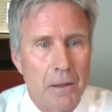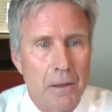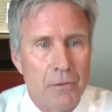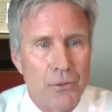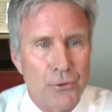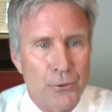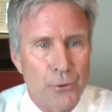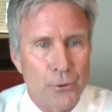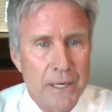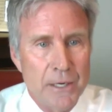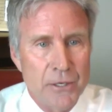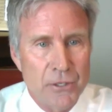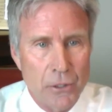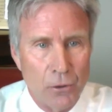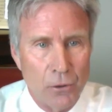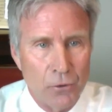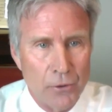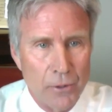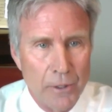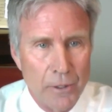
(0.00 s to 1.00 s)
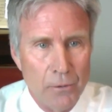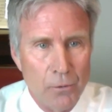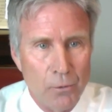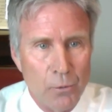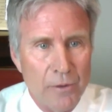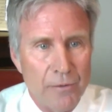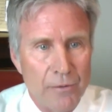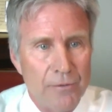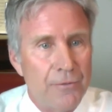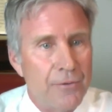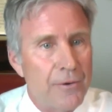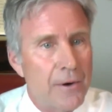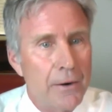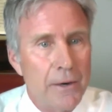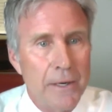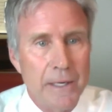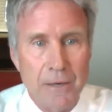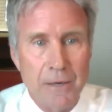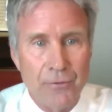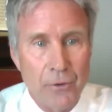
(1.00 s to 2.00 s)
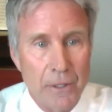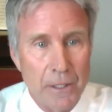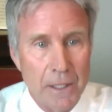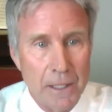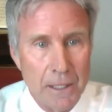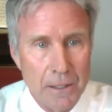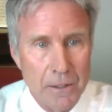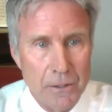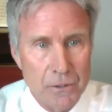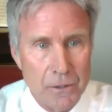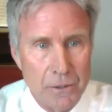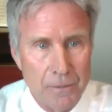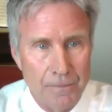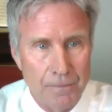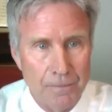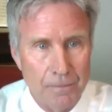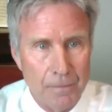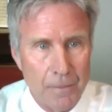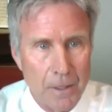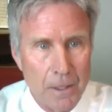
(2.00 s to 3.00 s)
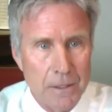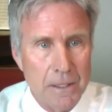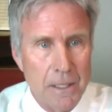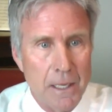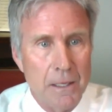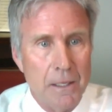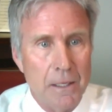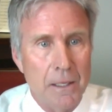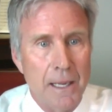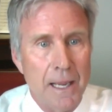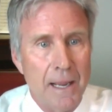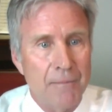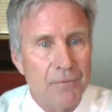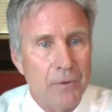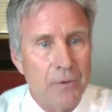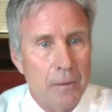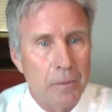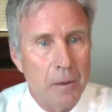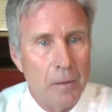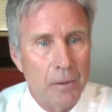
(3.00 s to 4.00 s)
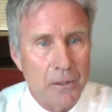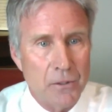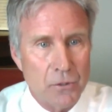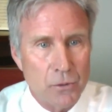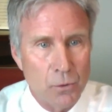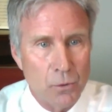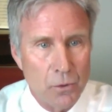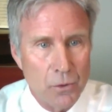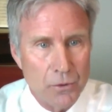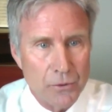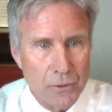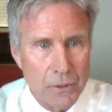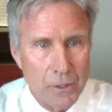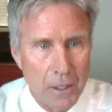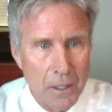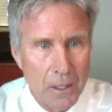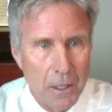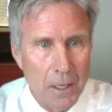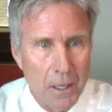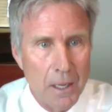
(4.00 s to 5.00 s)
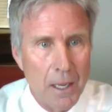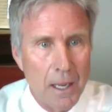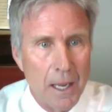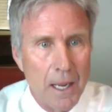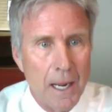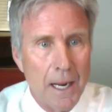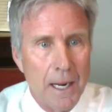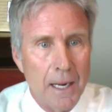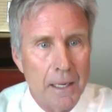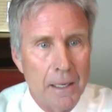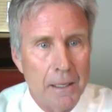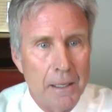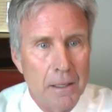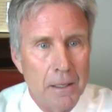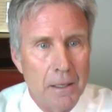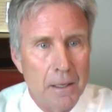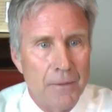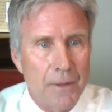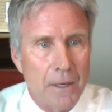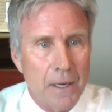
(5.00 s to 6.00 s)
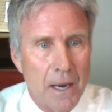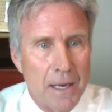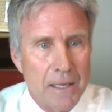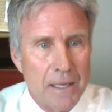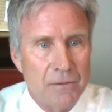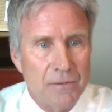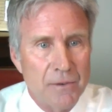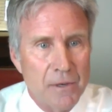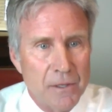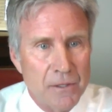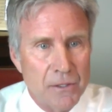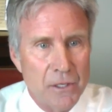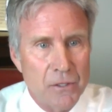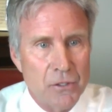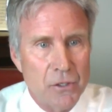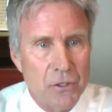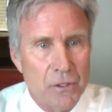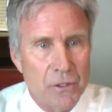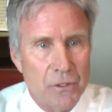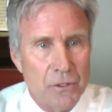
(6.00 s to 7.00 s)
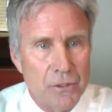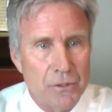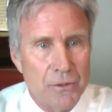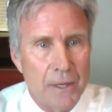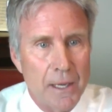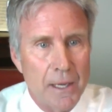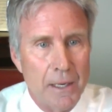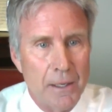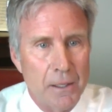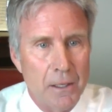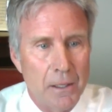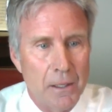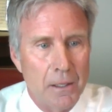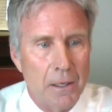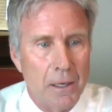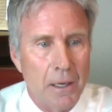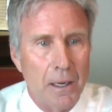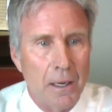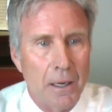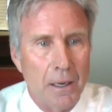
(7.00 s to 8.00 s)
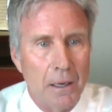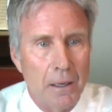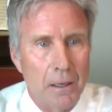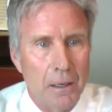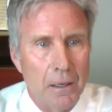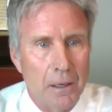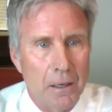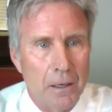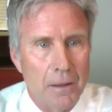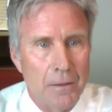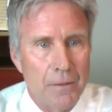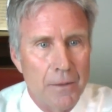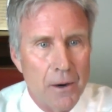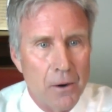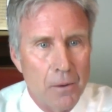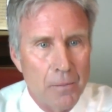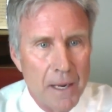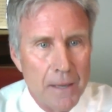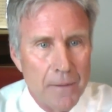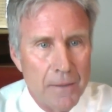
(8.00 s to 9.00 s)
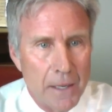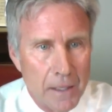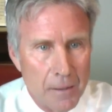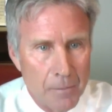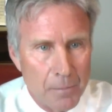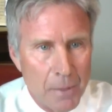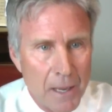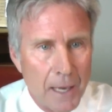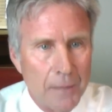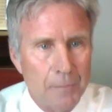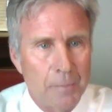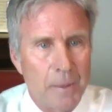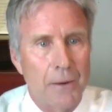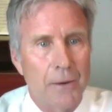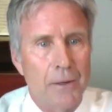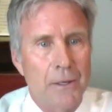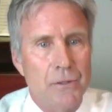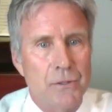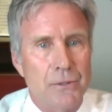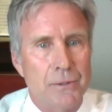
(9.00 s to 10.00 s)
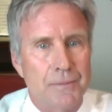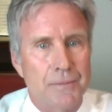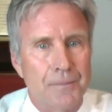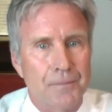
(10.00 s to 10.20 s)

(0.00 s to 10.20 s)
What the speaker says: 3 children with very different needs attending Amphi Public Schools, and the kinds of decisions that are made that impact parents.